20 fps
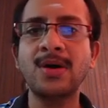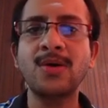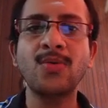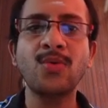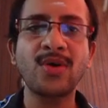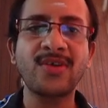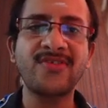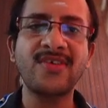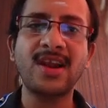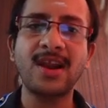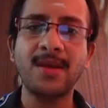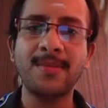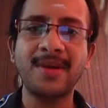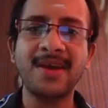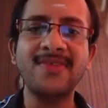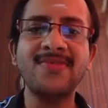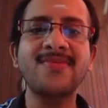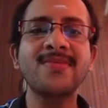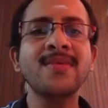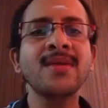original
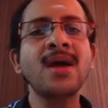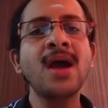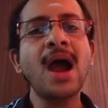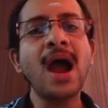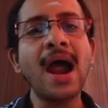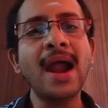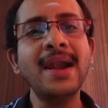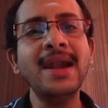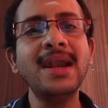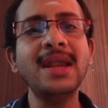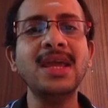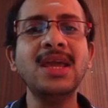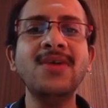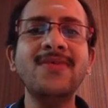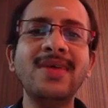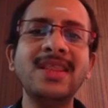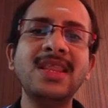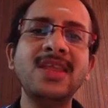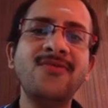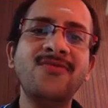image, and
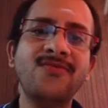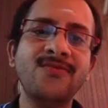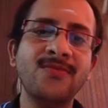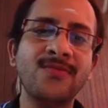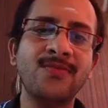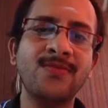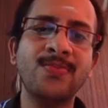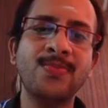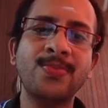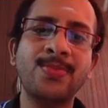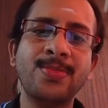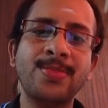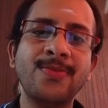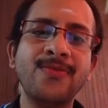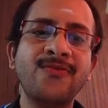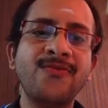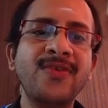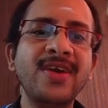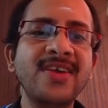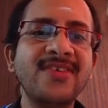even the
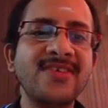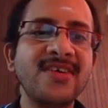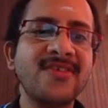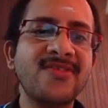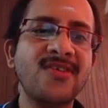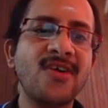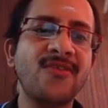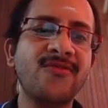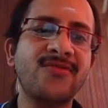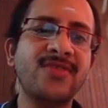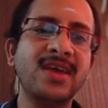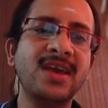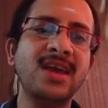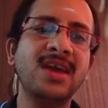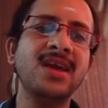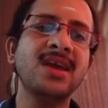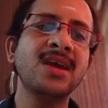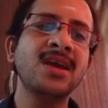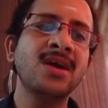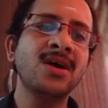features of
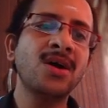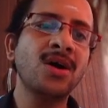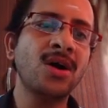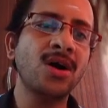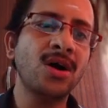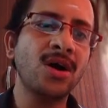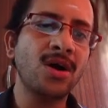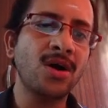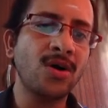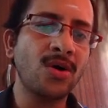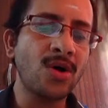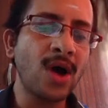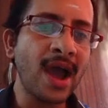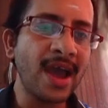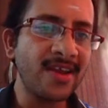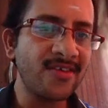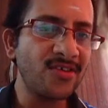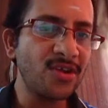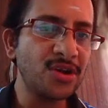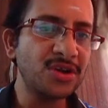the high
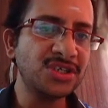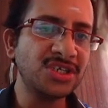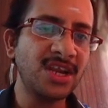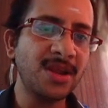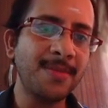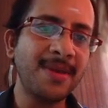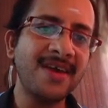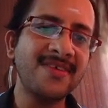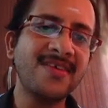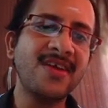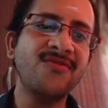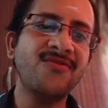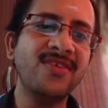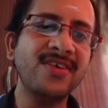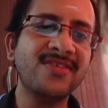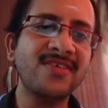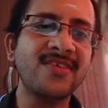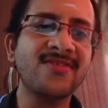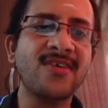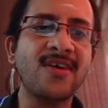resolution image and
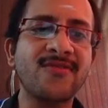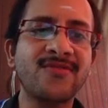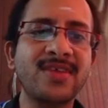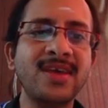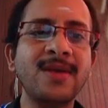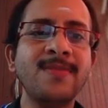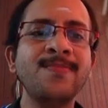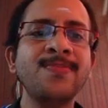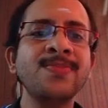features of the